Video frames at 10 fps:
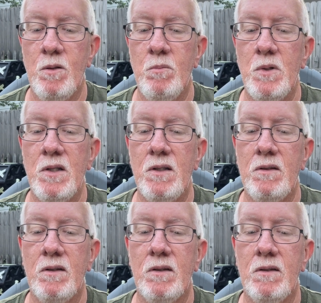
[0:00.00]
but
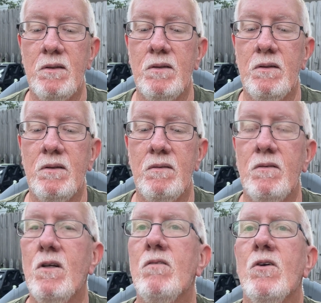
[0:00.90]

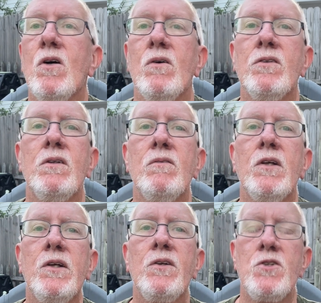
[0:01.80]
overall it's in
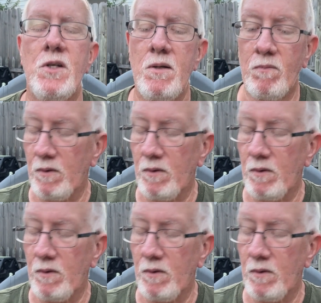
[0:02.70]
really good shape.